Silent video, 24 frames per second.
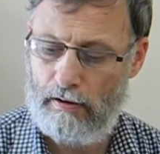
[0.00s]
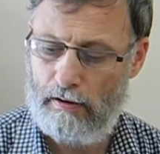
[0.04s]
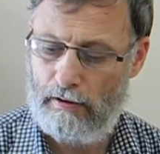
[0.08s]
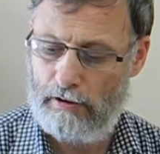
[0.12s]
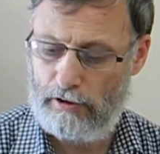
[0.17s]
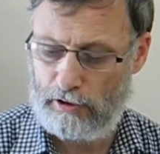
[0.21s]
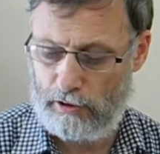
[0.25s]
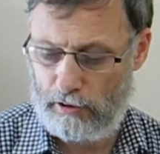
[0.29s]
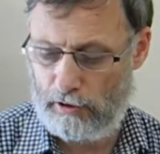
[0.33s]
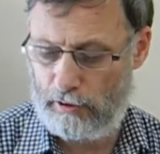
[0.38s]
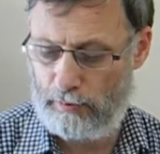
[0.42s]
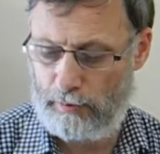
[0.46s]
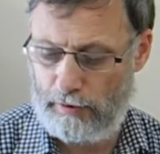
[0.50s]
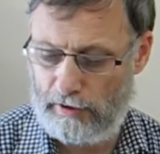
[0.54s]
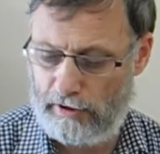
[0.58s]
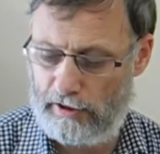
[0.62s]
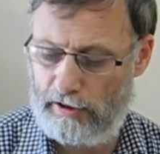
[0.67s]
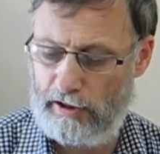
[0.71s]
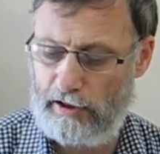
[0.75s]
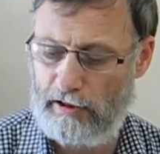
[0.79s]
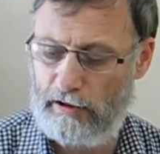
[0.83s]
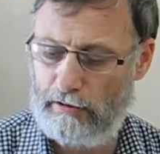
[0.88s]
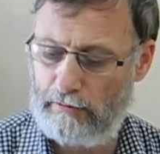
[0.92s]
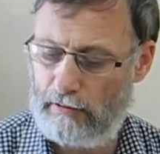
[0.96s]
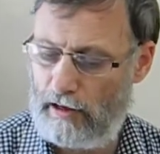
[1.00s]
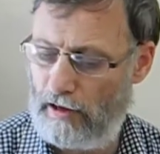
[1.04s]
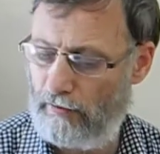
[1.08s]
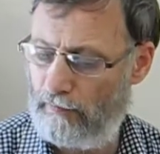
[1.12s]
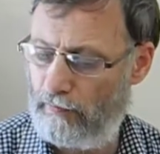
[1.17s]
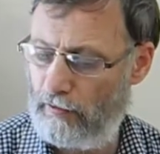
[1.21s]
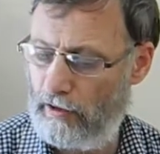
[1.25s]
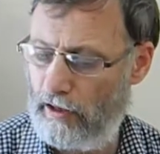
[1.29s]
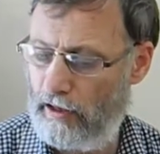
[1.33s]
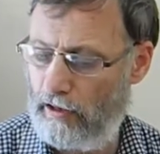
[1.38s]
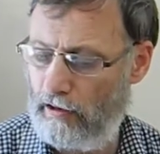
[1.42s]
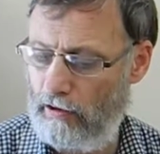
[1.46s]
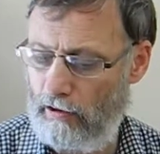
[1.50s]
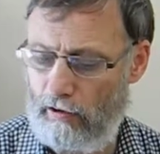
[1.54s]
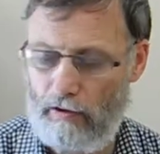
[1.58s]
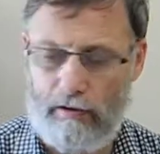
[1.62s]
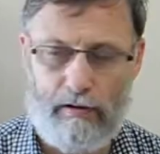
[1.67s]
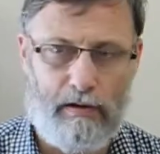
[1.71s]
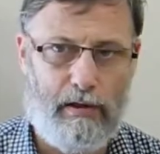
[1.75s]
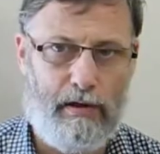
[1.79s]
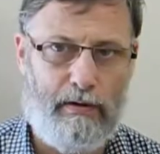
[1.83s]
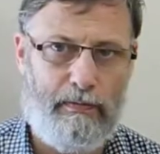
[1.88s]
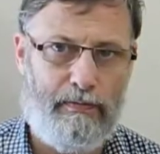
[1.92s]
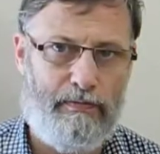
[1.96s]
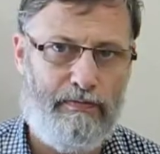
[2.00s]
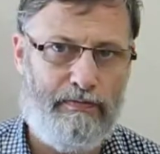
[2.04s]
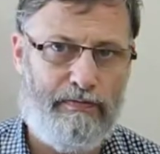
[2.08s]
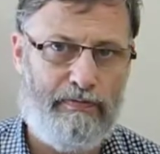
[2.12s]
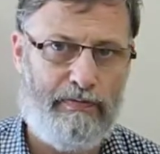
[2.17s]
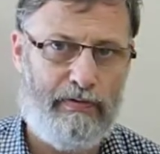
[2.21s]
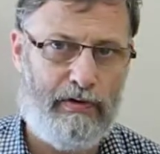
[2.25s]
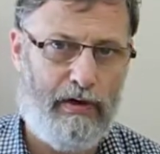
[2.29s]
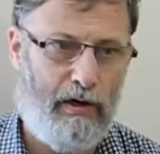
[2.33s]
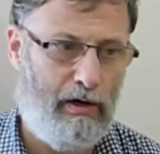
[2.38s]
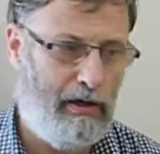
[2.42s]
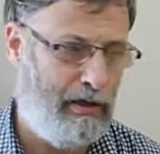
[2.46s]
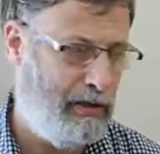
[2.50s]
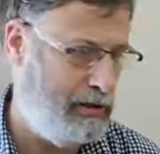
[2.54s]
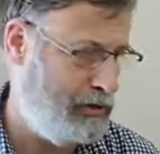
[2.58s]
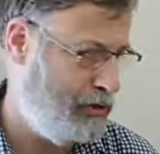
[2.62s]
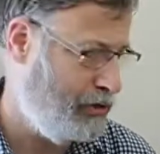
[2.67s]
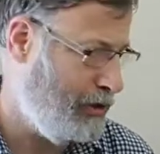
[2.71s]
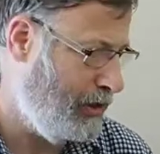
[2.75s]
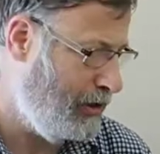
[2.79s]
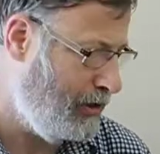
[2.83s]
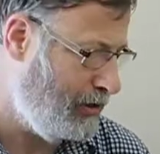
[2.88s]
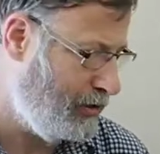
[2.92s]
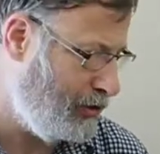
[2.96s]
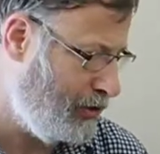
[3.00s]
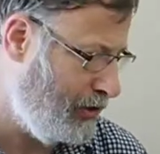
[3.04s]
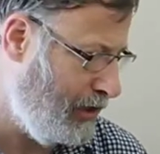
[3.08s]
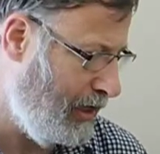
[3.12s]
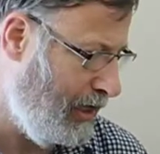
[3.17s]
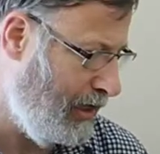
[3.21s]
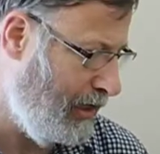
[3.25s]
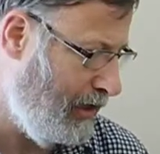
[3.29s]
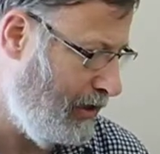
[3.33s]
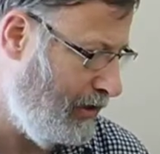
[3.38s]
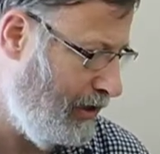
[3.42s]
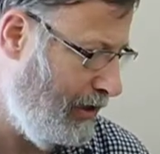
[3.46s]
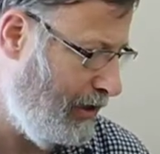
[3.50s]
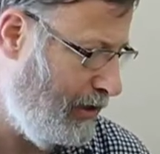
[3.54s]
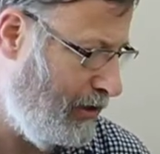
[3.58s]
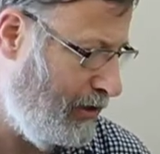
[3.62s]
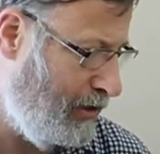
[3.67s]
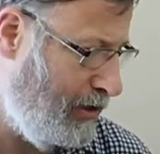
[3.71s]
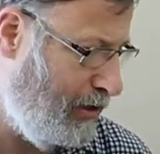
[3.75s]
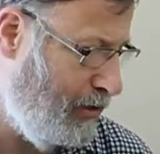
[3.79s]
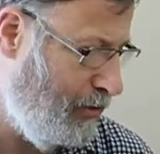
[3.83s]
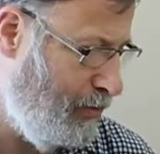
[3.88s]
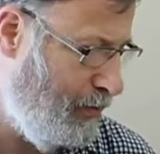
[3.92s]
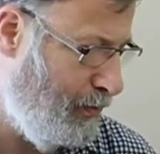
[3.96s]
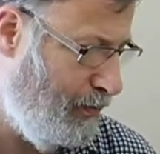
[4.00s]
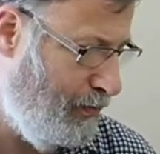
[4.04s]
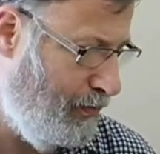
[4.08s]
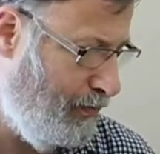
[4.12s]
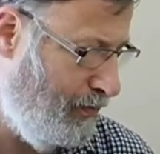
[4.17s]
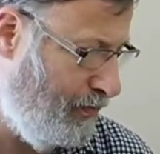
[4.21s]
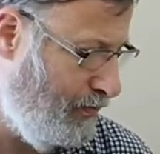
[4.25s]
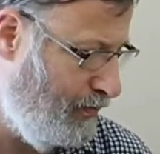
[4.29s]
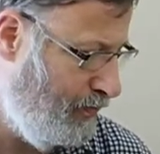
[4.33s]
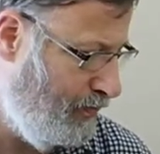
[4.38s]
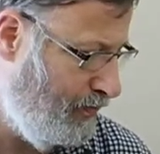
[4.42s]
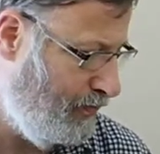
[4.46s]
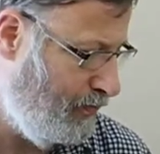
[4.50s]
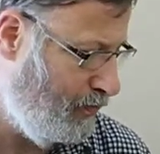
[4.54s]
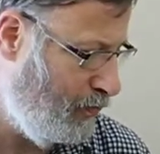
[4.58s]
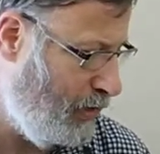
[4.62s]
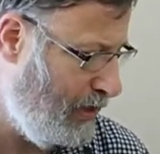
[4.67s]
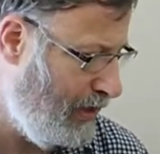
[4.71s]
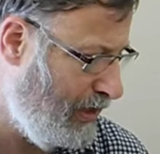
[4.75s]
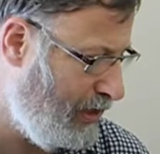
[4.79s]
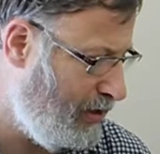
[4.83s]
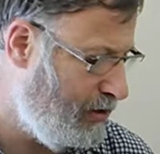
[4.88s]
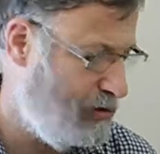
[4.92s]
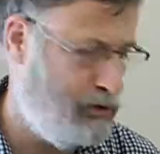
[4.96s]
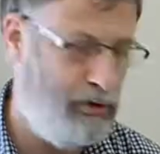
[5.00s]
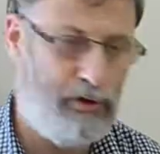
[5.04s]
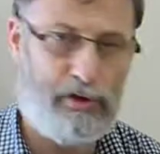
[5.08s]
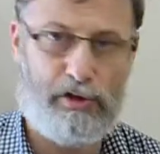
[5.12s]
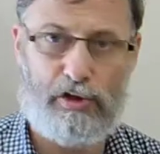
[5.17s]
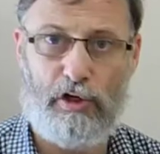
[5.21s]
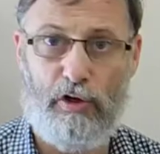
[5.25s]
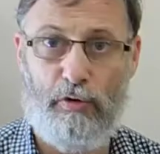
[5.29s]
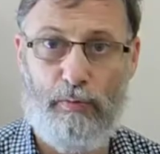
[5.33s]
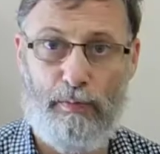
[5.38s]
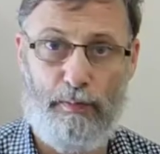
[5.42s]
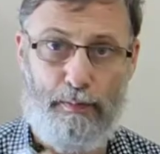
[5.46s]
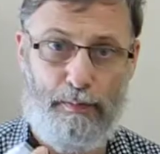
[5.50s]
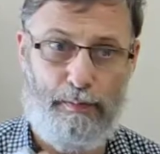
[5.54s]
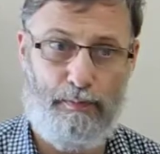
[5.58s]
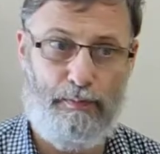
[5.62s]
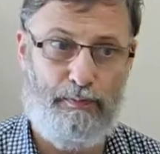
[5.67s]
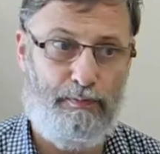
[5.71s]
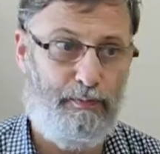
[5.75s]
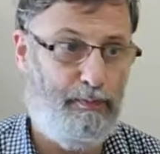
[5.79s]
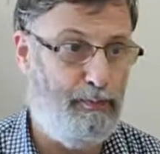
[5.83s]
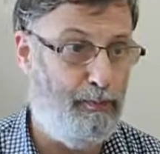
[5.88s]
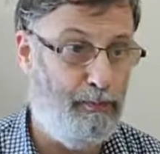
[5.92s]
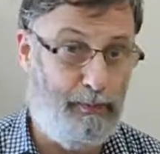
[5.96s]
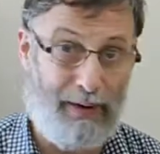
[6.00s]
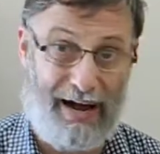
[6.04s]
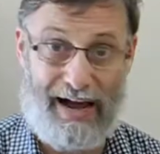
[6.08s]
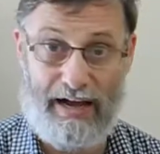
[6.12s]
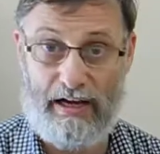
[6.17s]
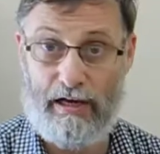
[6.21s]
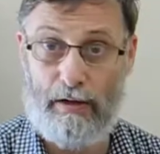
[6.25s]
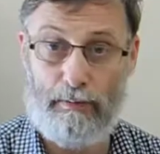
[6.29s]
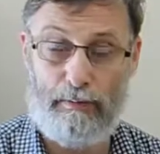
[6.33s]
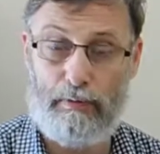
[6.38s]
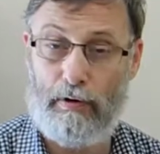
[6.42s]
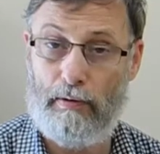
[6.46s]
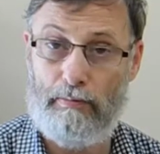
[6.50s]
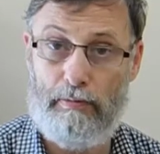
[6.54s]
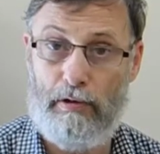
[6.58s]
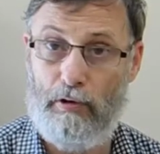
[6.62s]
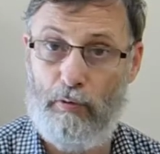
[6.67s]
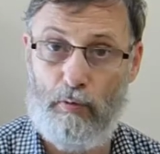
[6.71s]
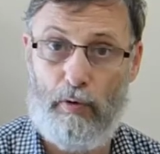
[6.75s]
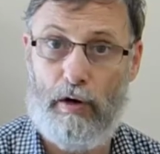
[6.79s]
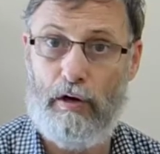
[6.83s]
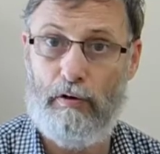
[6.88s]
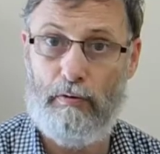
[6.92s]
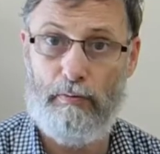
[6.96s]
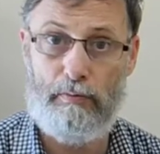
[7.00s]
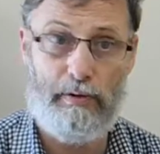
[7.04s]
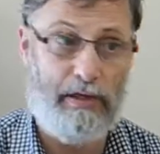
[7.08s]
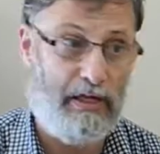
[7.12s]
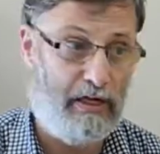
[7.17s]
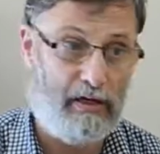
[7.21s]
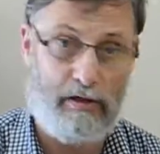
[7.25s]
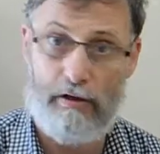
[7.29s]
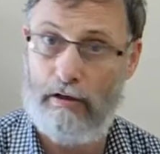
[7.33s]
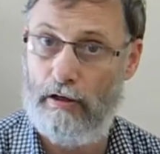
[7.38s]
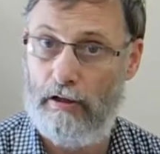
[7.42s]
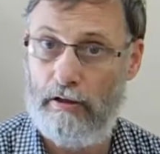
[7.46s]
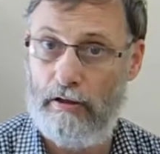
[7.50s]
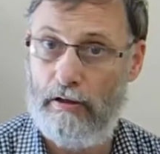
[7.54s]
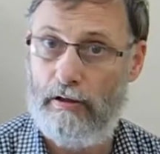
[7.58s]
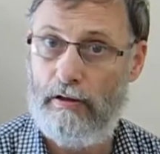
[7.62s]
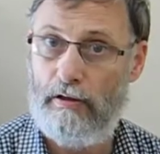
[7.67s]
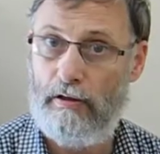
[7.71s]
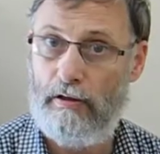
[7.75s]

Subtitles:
So it's been sitting around for that long. I could charge that and it could go, well, it could just go bang. It probably won't, but it could.